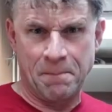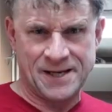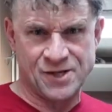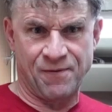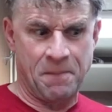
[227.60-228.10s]
a
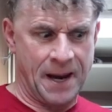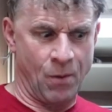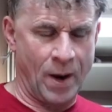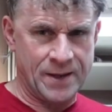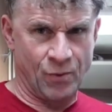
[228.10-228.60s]
massive amount
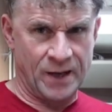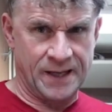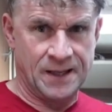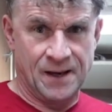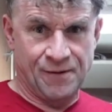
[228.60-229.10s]
of weight
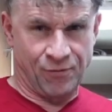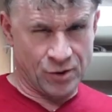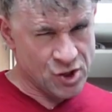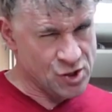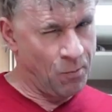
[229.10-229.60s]
really for a
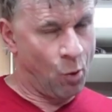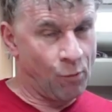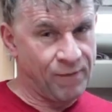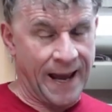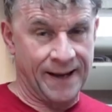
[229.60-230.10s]

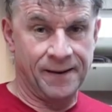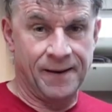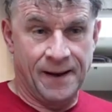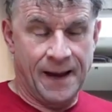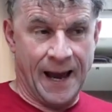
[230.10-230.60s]
small van.
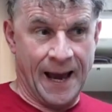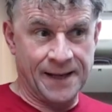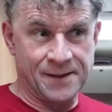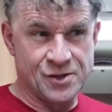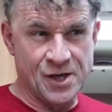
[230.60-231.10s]

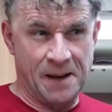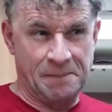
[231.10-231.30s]
And